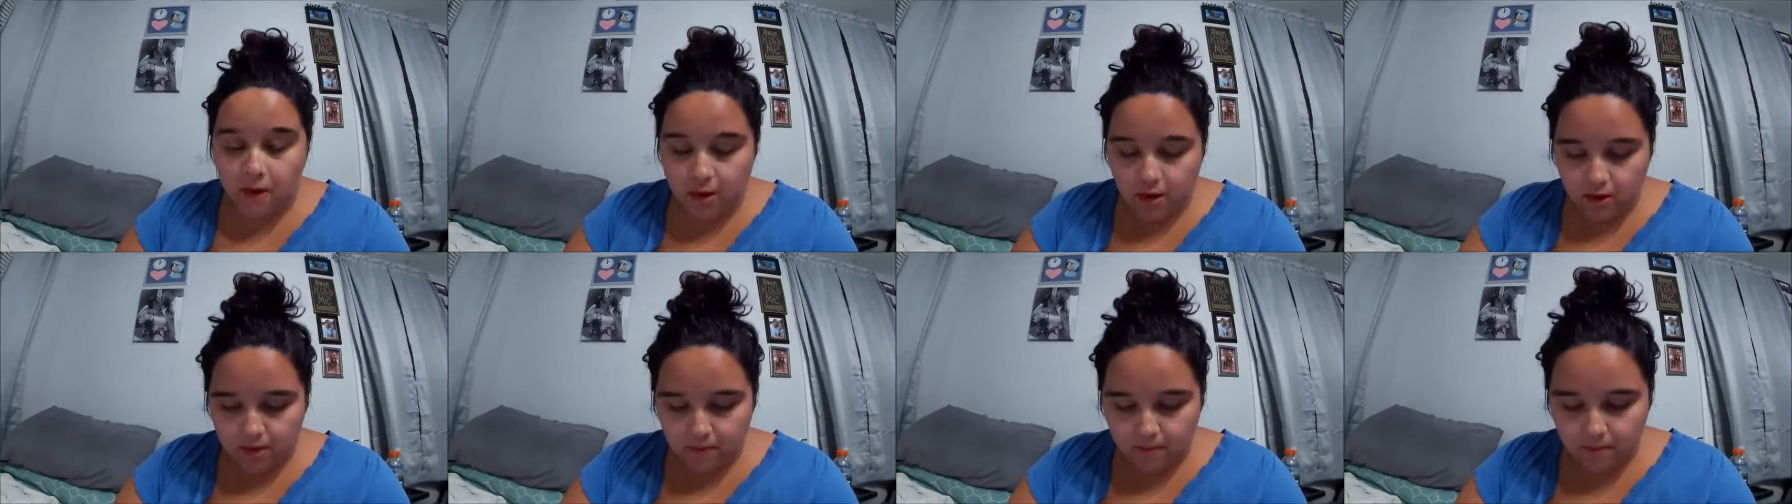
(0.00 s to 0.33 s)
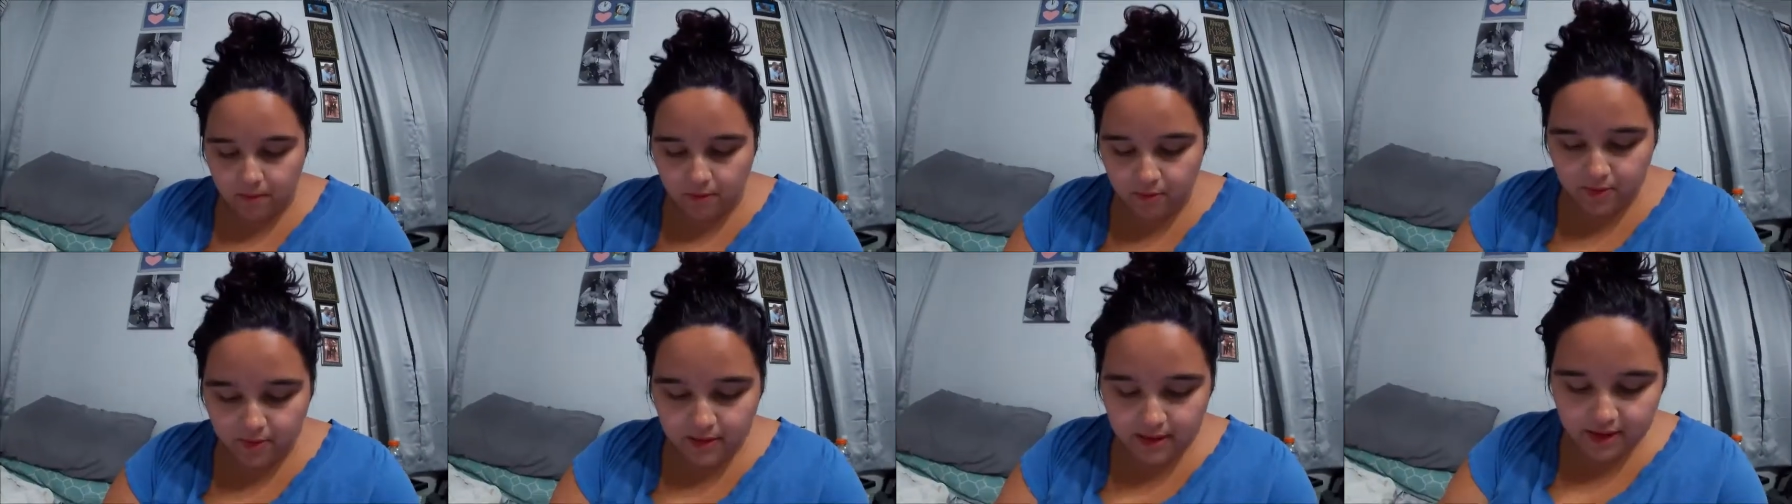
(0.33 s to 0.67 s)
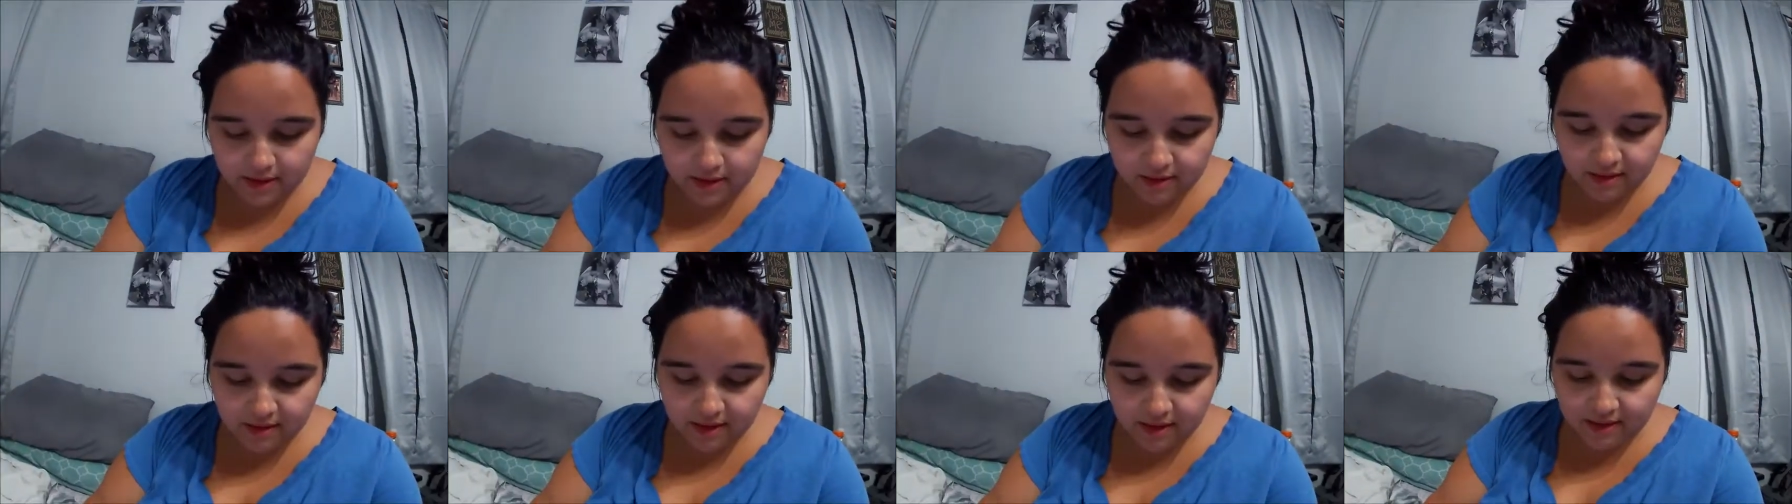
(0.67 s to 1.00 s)
purple
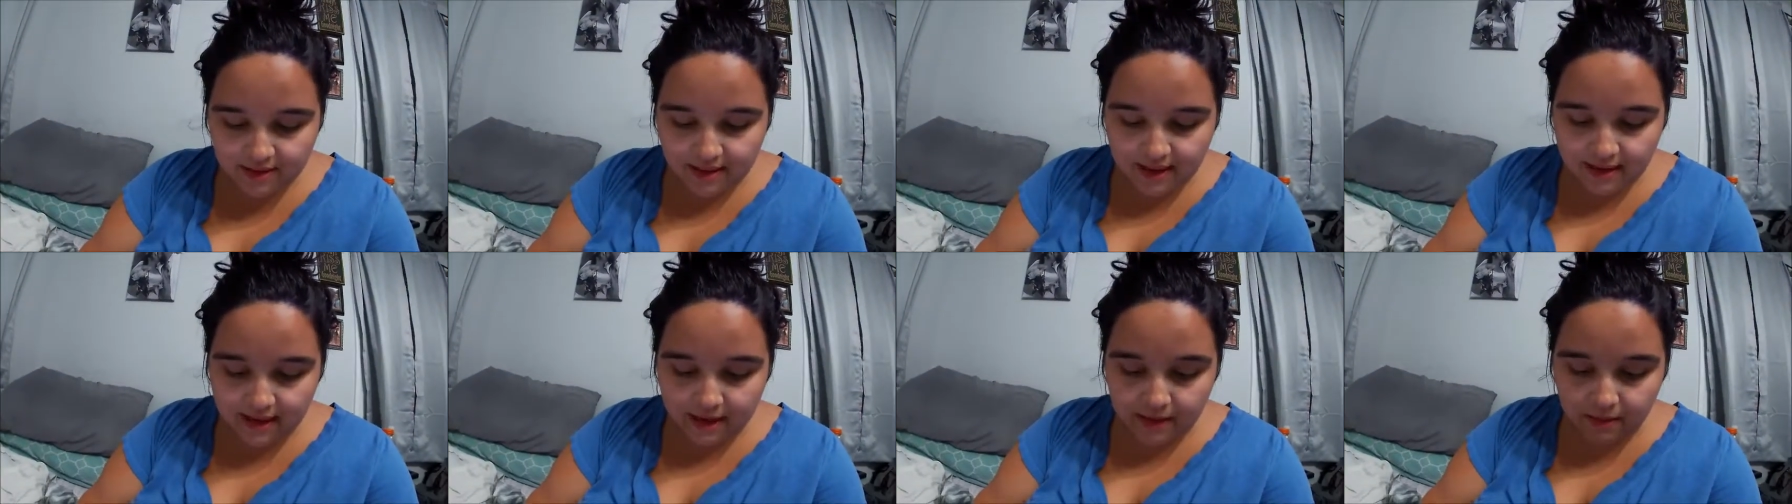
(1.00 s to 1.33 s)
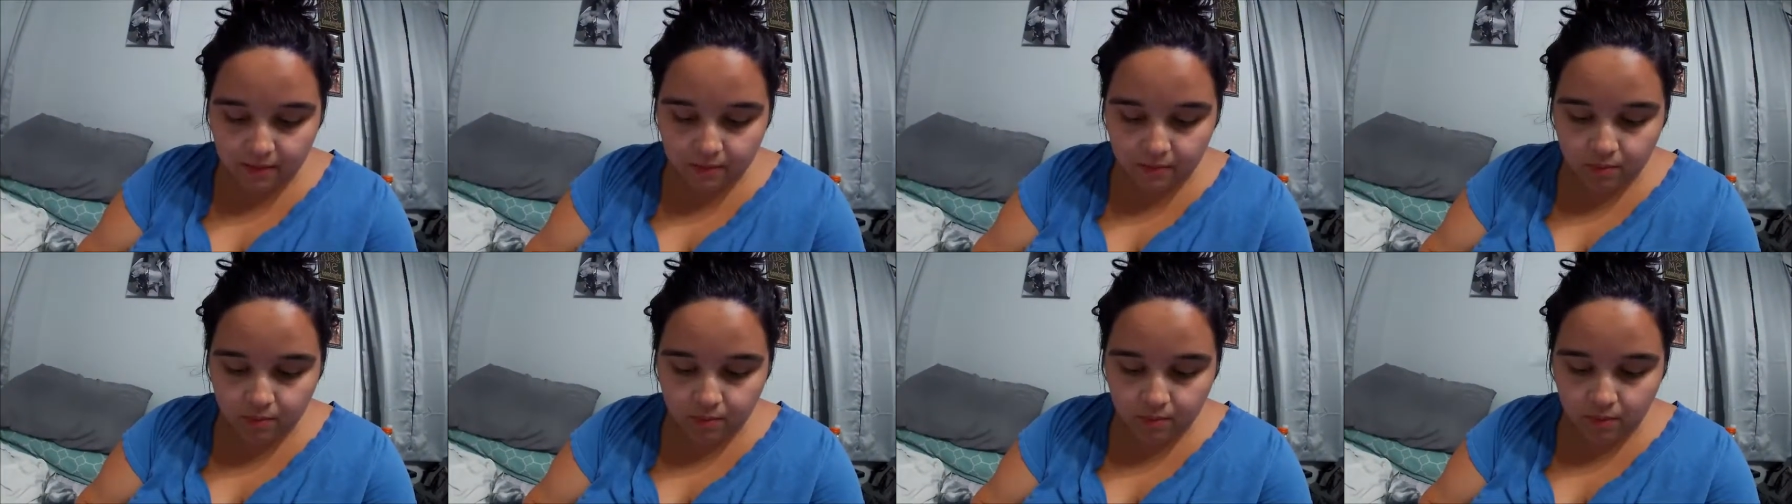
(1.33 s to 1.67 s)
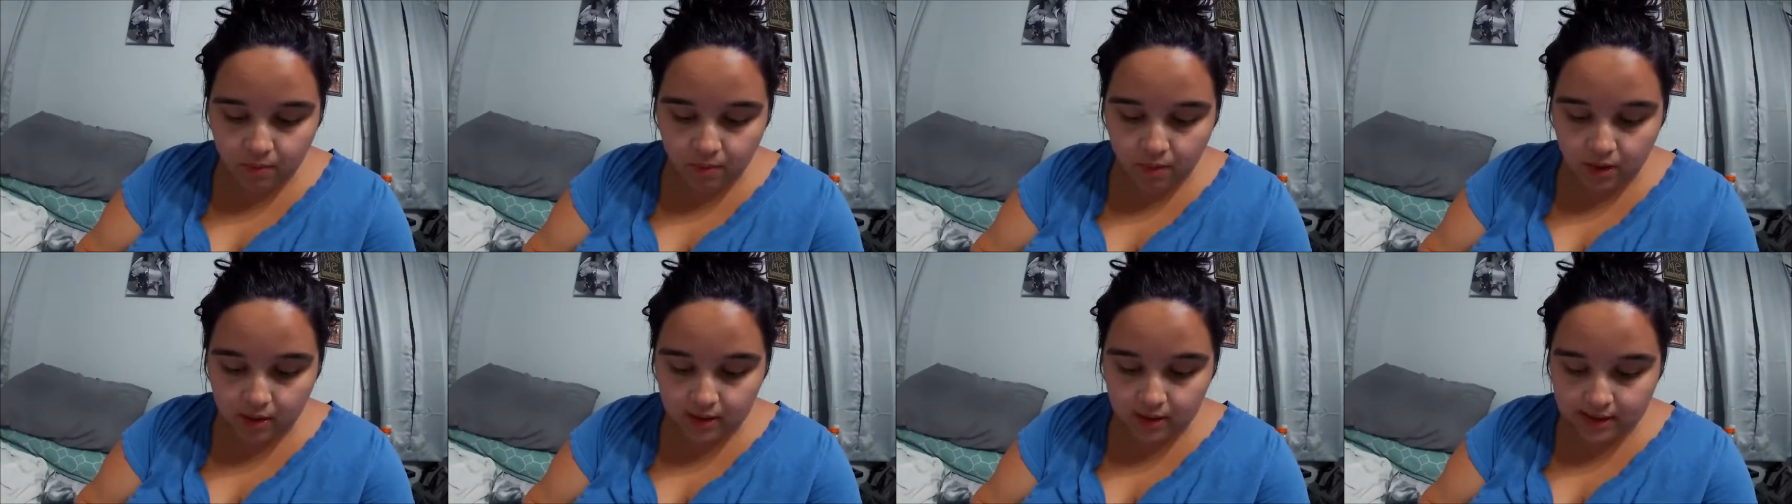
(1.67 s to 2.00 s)
is that I
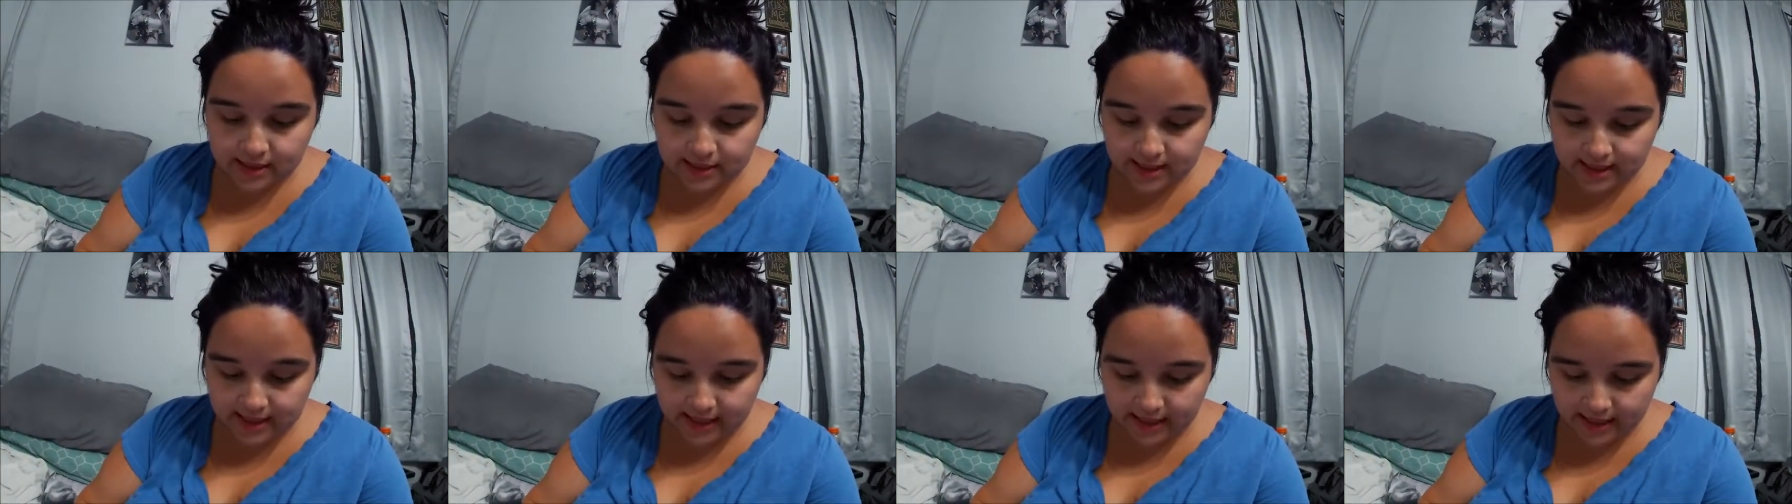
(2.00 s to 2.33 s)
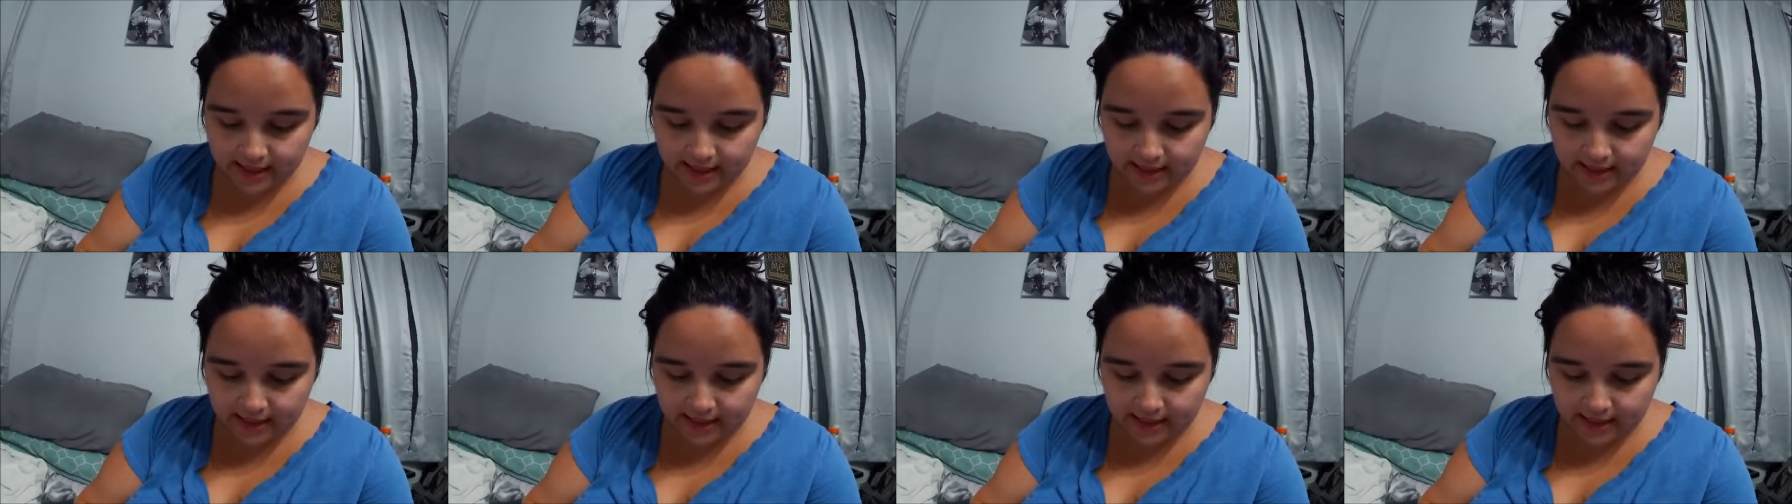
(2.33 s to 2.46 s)
want.